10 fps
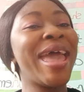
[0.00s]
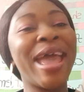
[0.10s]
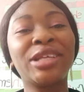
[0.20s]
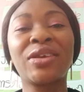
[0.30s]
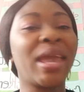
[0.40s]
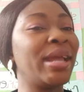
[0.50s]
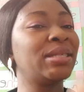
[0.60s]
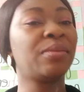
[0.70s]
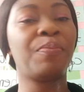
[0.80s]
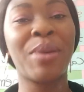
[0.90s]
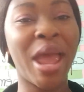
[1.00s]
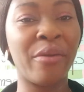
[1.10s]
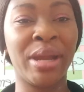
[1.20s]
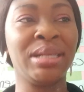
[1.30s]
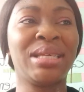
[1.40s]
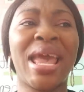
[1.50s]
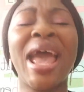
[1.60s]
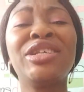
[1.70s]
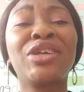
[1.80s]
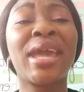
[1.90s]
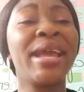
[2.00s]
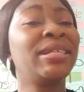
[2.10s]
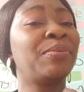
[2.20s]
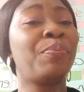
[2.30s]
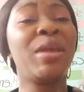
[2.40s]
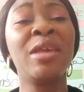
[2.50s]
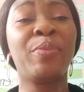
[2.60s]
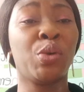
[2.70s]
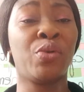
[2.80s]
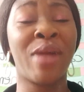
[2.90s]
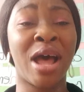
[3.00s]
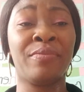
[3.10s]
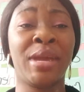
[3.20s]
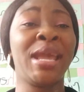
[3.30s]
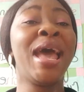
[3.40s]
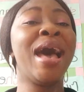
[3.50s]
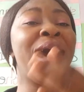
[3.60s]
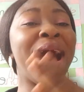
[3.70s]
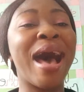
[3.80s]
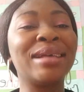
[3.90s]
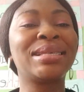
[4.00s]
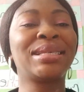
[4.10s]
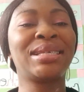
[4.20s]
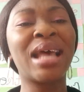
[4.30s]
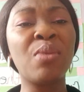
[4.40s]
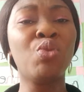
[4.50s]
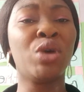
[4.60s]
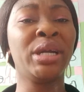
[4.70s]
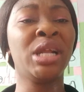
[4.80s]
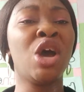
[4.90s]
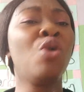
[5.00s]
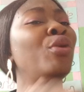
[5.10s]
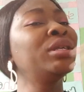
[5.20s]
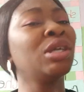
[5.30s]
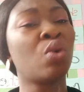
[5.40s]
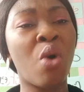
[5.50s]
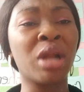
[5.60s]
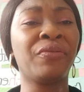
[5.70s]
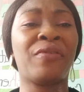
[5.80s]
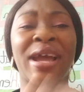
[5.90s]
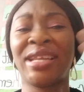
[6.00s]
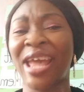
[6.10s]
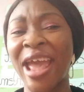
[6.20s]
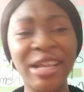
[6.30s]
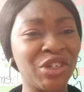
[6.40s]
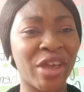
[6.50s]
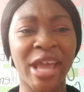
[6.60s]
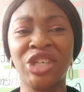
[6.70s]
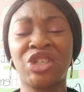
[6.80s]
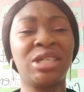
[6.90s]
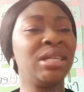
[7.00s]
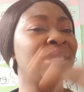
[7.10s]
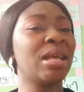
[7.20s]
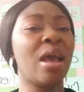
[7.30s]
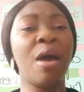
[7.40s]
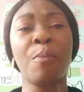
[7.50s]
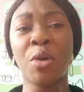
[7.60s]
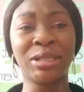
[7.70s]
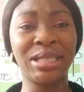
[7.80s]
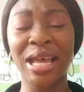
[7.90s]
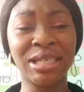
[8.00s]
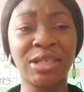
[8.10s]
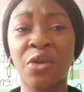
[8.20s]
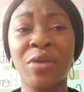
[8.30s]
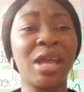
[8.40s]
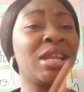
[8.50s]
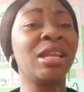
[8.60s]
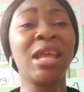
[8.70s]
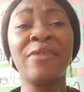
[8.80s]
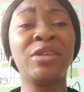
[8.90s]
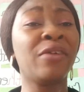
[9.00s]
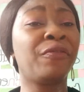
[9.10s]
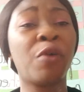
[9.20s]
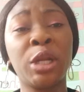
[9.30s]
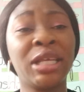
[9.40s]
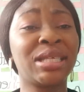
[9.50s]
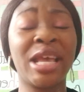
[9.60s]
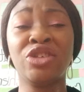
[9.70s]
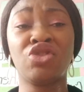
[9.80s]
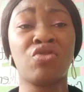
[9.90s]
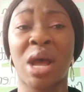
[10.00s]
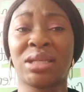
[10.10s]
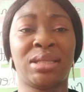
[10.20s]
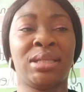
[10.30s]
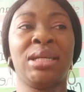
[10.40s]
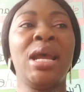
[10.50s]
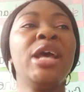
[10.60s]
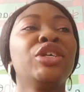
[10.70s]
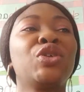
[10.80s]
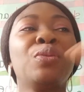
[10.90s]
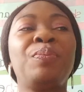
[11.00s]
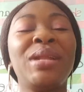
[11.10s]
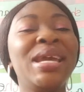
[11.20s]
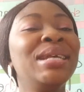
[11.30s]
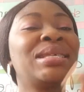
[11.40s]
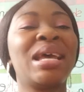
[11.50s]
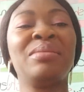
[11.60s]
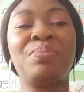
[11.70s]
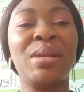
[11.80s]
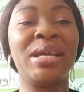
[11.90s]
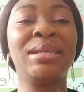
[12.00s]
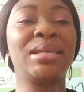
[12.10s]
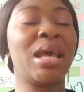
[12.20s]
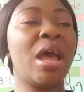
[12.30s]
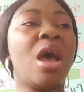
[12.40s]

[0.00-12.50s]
educate parents, educate people around me as someone who is a qualified educationist, Montessorian, and even a phonics instructor. So please and please,